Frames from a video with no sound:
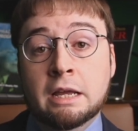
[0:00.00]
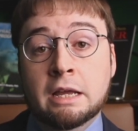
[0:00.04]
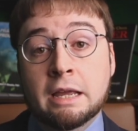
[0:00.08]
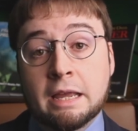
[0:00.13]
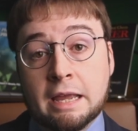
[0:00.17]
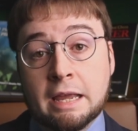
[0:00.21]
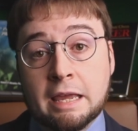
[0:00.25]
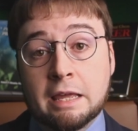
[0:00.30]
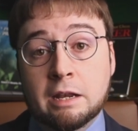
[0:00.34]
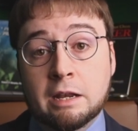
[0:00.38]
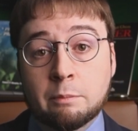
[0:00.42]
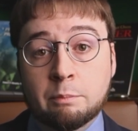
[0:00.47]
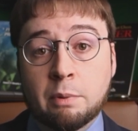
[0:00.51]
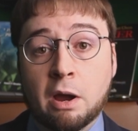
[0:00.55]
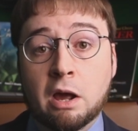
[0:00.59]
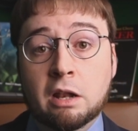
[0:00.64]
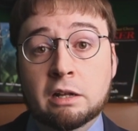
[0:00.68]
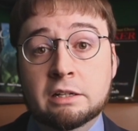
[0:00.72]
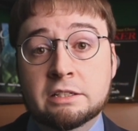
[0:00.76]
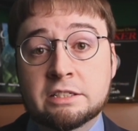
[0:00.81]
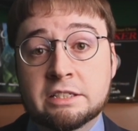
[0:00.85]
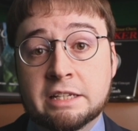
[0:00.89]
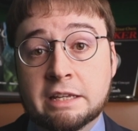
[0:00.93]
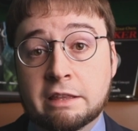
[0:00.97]
in a
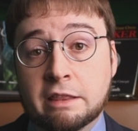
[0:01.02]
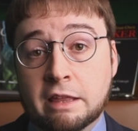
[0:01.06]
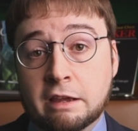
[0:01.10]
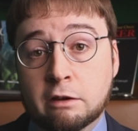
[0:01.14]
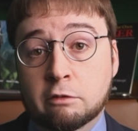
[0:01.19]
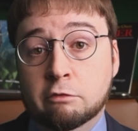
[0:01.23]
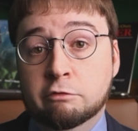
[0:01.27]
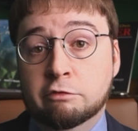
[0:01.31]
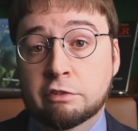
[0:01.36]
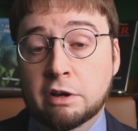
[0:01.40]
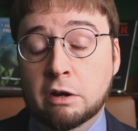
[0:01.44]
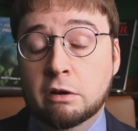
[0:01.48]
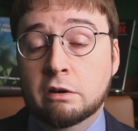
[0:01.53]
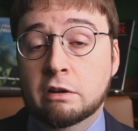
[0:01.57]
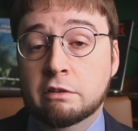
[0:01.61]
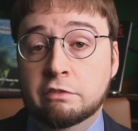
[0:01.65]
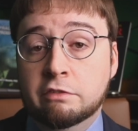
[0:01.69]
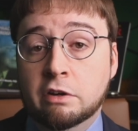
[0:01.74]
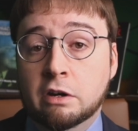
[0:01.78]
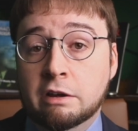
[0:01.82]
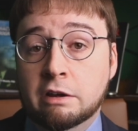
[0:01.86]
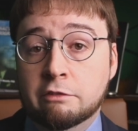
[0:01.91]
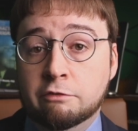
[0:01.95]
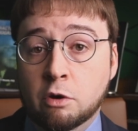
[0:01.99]
policy. They are
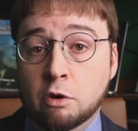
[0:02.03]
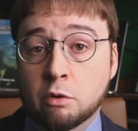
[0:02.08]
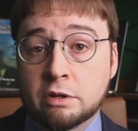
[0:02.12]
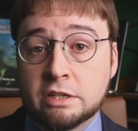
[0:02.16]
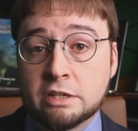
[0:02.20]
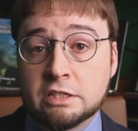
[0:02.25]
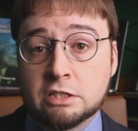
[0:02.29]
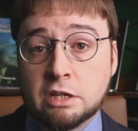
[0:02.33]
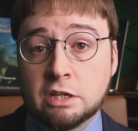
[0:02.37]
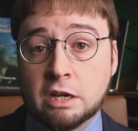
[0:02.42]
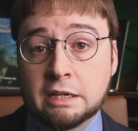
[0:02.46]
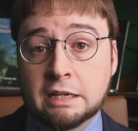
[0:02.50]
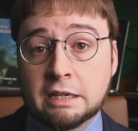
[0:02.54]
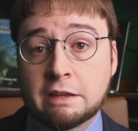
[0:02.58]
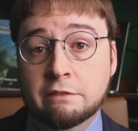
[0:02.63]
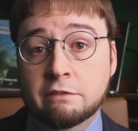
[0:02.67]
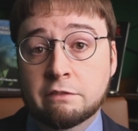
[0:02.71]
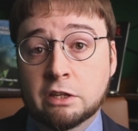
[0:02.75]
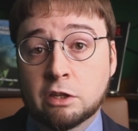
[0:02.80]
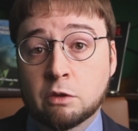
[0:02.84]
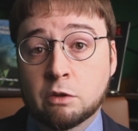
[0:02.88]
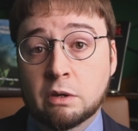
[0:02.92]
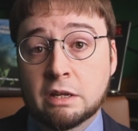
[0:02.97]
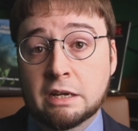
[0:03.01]
very focused on
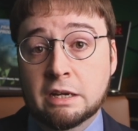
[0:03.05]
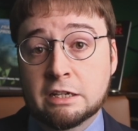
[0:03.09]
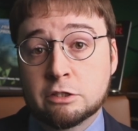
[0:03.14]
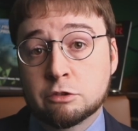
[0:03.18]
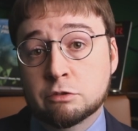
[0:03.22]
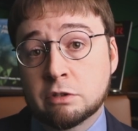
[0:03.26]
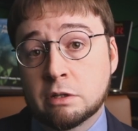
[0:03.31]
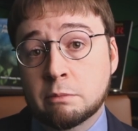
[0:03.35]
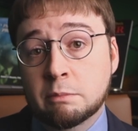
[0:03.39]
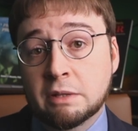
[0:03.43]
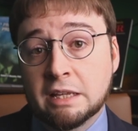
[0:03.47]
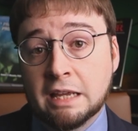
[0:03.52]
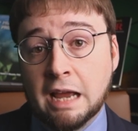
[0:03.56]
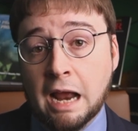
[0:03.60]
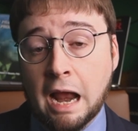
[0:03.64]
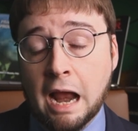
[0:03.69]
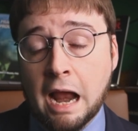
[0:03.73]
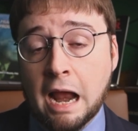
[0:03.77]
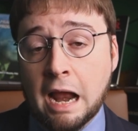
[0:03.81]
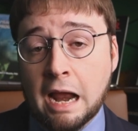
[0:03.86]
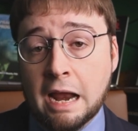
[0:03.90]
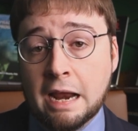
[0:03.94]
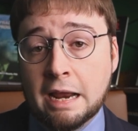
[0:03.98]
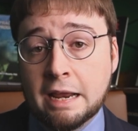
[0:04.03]
giving you an extremely
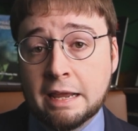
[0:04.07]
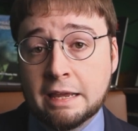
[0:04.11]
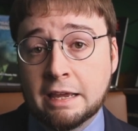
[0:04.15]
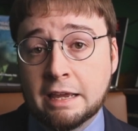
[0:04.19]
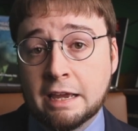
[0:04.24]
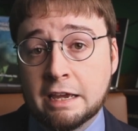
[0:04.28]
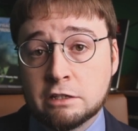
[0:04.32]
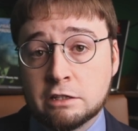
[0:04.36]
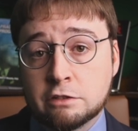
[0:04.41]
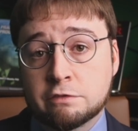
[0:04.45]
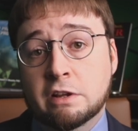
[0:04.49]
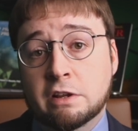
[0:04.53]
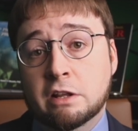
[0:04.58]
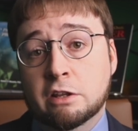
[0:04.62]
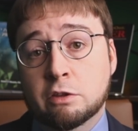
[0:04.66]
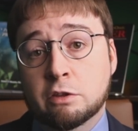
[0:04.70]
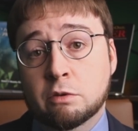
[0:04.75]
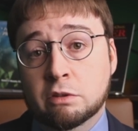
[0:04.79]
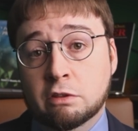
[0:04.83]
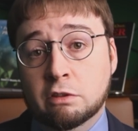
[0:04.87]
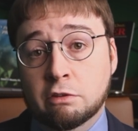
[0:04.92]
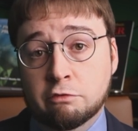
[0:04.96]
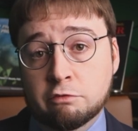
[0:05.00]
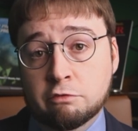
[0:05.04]
high cash value
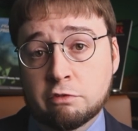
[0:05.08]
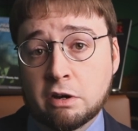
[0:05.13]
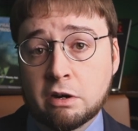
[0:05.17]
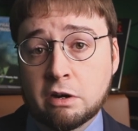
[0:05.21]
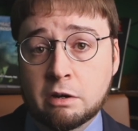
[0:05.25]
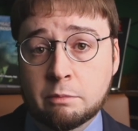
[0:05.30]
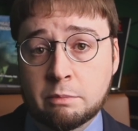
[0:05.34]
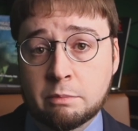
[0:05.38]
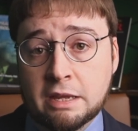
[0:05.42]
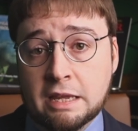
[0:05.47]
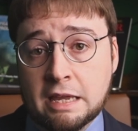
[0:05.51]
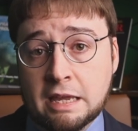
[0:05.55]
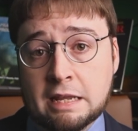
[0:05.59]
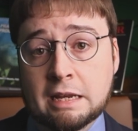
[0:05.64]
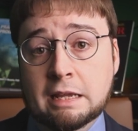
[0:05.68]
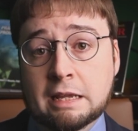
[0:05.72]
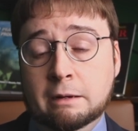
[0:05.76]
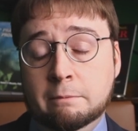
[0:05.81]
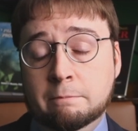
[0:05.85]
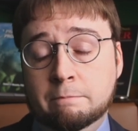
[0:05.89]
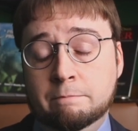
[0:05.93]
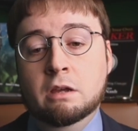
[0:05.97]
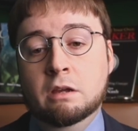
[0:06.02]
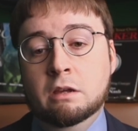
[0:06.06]
at the very beginning.
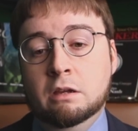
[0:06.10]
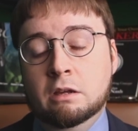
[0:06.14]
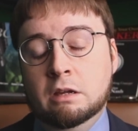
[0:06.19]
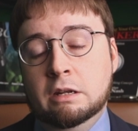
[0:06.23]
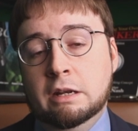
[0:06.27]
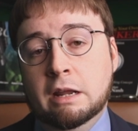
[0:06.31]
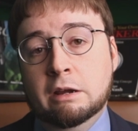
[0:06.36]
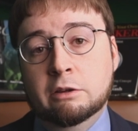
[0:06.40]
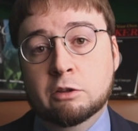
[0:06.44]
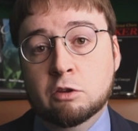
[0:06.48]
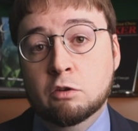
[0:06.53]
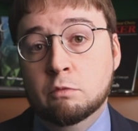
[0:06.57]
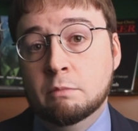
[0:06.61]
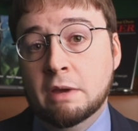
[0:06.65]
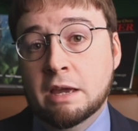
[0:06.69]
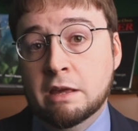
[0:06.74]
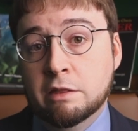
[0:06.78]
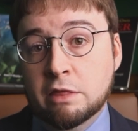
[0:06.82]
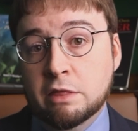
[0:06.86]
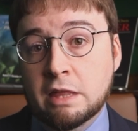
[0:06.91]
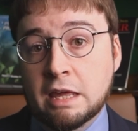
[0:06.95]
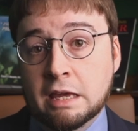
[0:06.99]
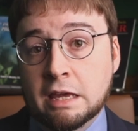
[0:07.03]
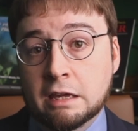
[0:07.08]
Now you may
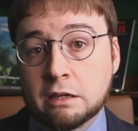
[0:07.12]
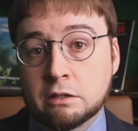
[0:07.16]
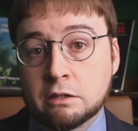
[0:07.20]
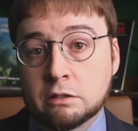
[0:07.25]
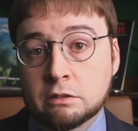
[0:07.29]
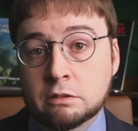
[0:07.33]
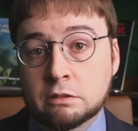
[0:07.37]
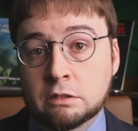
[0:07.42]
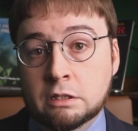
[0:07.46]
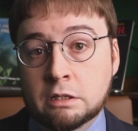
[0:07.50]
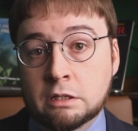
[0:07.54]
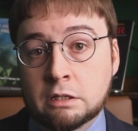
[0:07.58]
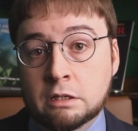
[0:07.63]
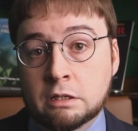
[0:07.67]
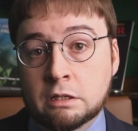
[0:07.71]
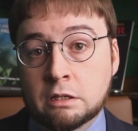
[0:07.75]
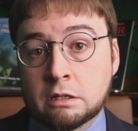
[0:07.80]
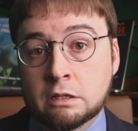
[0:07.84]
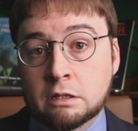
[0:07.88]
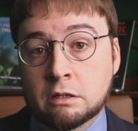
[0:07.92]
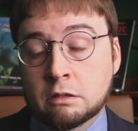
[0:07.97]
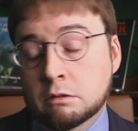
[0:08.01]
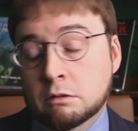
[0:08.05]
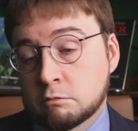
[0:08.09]
think,
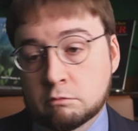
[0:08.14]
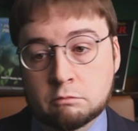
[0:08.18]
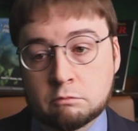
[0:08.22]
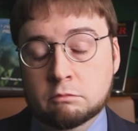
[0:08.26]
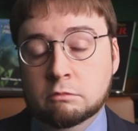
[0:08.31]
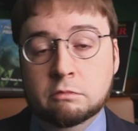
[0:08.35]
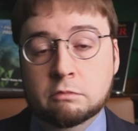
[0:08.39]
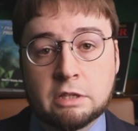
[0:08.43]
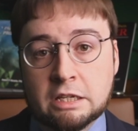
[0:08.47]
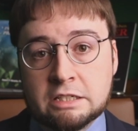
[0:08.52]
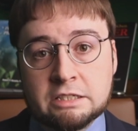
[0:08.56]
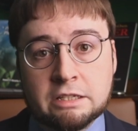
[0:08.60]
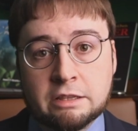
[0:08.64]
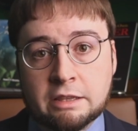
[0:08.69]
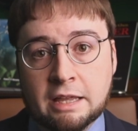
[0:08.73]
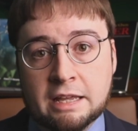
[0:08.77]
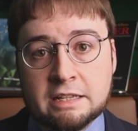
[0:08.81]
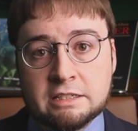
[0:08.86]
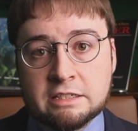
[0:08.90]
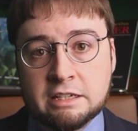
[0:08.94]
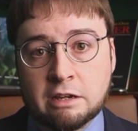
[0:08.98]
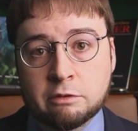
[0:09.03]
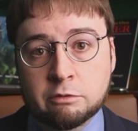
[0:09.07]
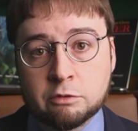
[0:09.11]
doesn't
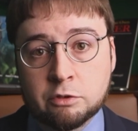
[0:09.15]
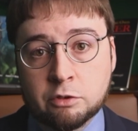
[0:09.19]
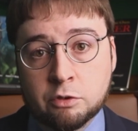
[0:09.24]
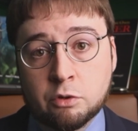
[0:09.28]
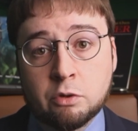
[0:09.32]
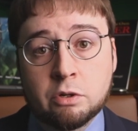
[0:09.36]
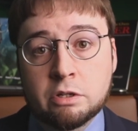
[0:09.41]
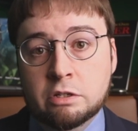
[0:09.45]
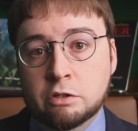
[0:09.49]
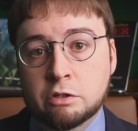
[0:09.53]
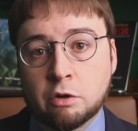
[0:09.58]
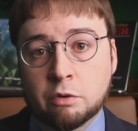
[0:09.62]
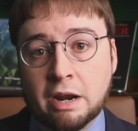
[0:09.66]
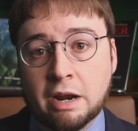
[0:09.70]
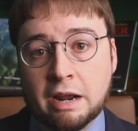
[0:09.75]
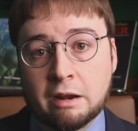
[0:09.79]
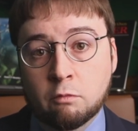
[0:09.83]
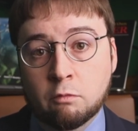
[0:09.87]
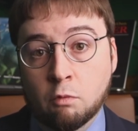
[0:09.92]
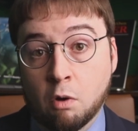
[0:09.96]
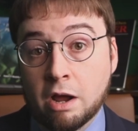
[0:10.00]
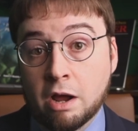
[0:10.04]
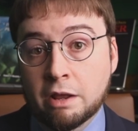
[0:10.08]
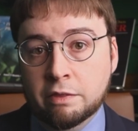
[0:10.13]
that sound good? Don't I
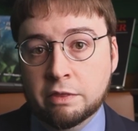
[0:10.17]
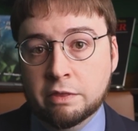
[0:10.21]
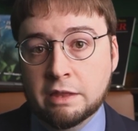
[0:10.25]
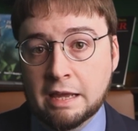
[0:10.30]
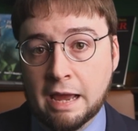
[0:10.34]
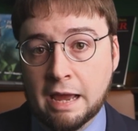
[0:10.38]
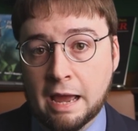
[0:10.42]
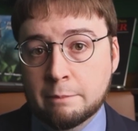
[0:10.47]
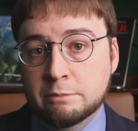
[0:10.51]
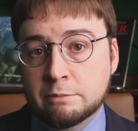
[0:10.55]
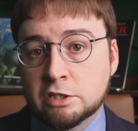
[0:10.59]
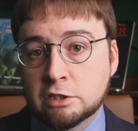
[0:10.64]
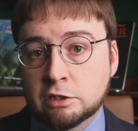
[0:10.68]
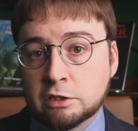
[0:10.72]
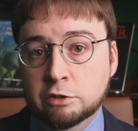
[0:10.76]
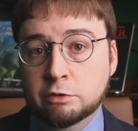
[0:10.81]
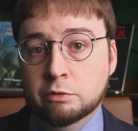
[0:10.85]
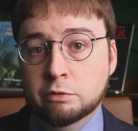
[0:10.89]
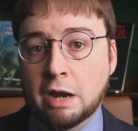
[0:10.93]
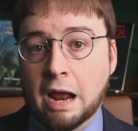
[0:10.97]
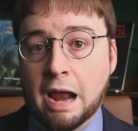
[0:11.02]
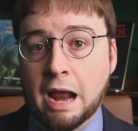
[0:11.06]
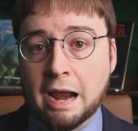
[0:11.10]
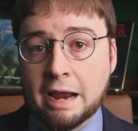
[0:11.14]
want the
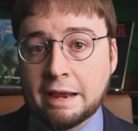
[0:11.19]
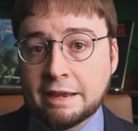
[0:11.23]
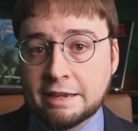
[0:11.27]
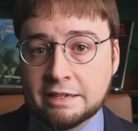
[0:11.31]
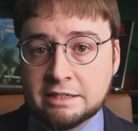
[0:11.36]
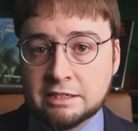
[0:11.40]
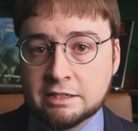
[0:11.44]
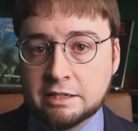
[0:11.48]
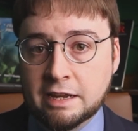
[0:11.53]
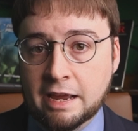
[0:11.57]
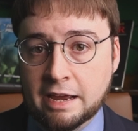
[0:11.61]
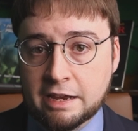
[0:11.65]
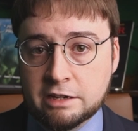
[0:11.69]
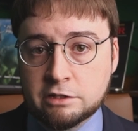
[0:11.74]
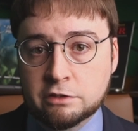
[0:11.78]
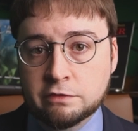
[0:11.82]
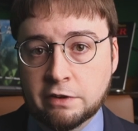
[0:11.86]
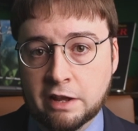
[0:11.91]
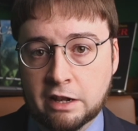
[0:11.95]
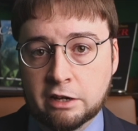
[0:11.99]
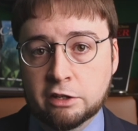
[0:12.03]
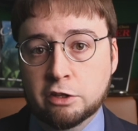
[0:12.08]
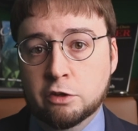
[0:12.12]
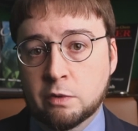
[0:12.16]
absolute highest cash
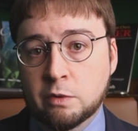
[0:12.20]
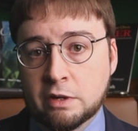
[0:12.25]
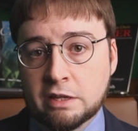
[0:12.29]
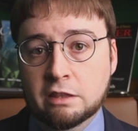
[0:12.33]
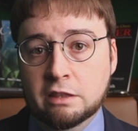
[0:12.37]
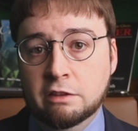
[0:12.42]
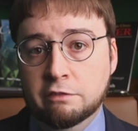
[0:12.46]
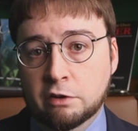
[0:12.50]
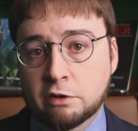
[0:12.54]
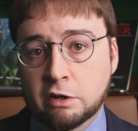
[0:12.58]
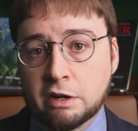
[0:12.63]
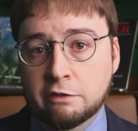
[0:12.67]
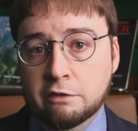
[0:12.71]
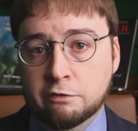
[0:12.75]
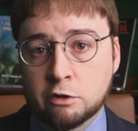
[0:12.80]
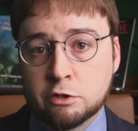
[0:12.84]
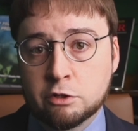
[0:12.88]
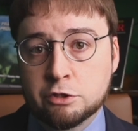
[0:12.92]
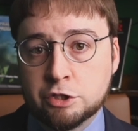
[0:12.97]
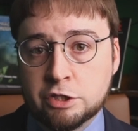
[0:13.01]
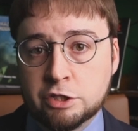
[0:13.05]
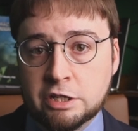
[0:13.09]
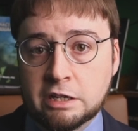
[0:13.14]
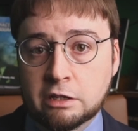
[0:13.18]
value in the very
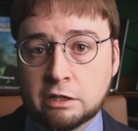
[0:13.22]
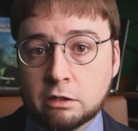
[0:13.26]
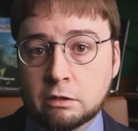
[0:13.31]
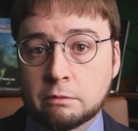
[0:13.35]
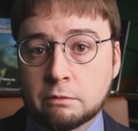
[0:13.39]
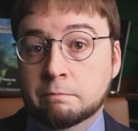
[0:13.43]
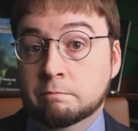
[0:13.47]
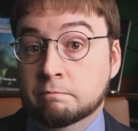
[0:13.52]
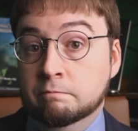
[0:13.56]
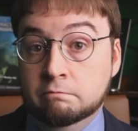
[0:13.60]
first year?